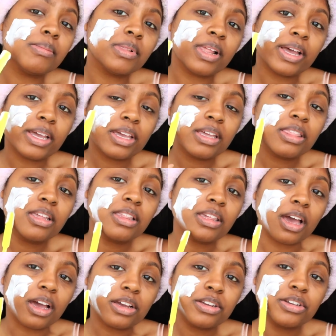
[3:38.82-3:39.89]
I'm liking the
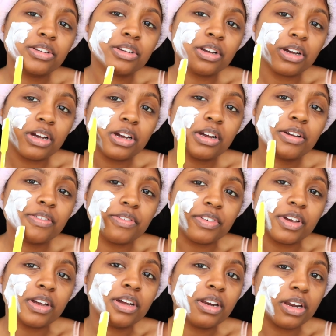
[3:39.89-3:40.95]
texture.
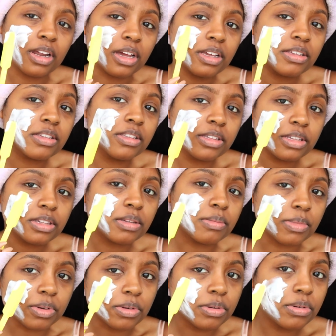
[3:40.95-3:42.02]
Very nice and
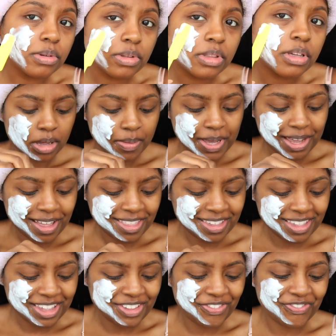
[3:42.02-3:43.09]
smooth. Oh my god,
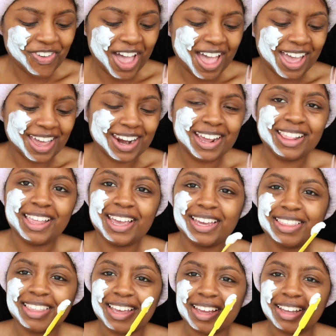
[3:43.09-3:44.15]
this is fun. I
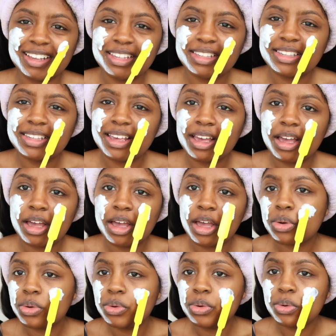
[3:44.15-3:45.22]
like this.
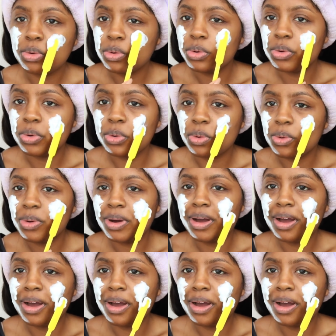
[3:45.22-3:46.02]
Ooh.